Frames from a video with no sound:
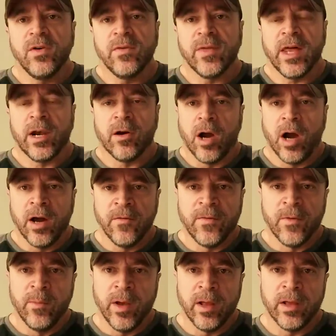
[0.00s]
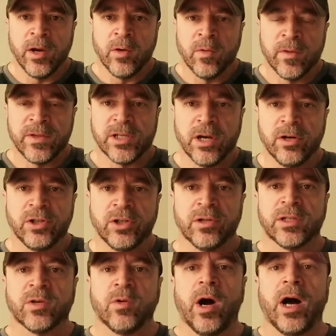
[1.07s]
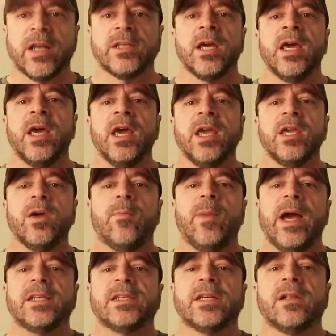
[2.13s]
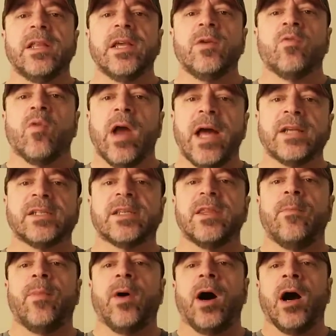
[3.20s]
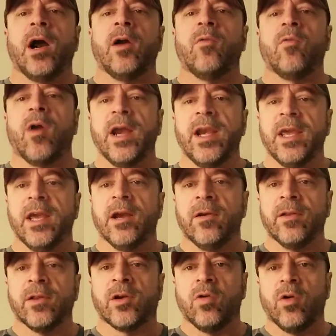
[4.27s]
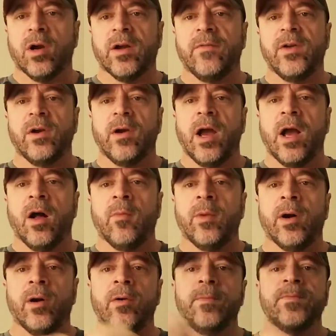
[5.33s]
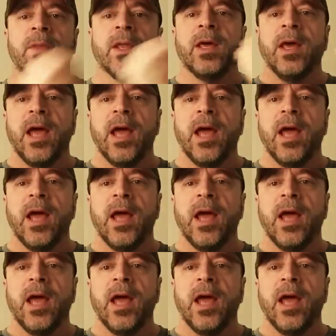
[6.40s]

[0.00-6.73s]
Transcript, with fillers: of you that are unfamiliar with Zercher squats, you basically rest the bar right here in the crook of your elbow,